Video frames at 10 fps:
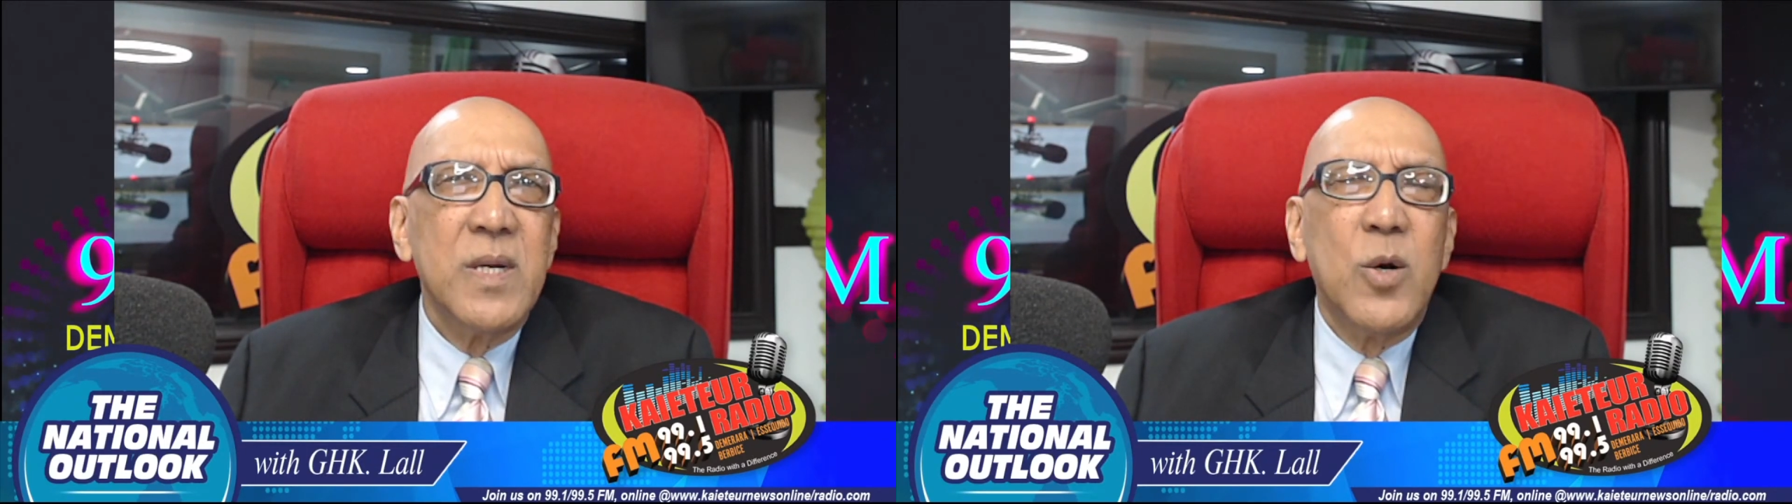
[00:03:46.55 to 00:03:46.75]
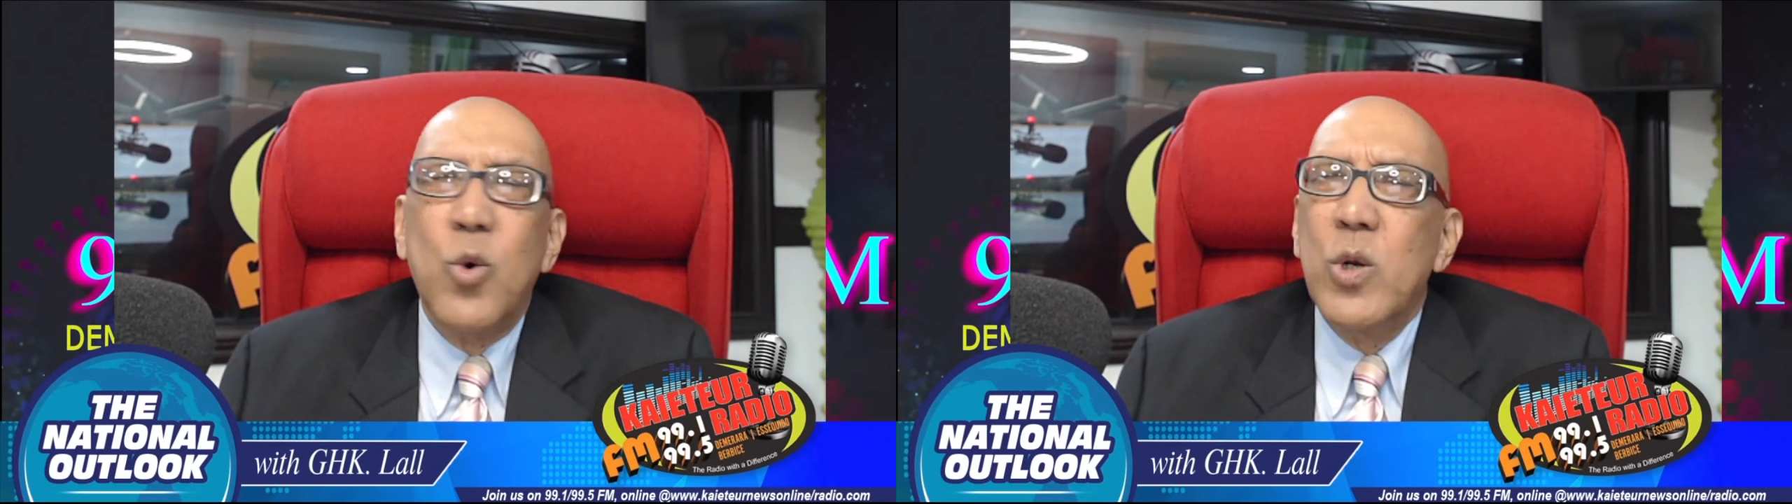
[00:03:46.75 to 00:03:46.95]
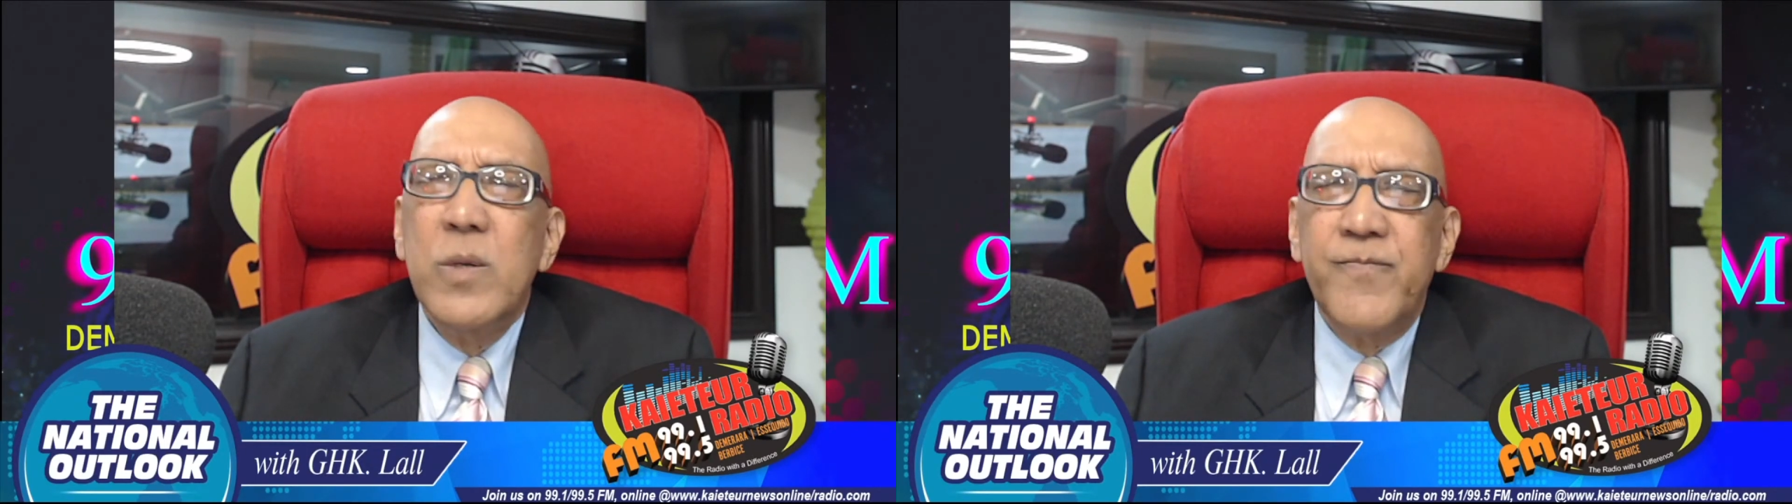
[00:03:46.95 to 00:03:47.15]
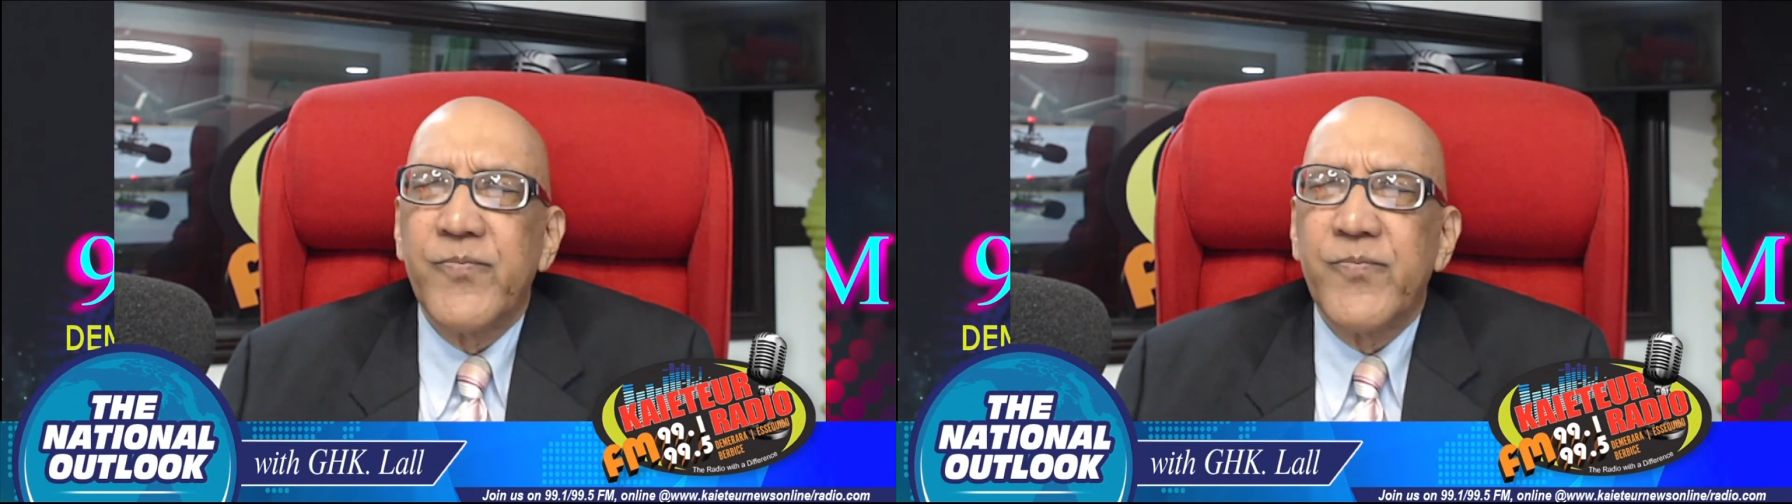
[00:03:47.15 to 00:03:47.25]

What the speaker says: old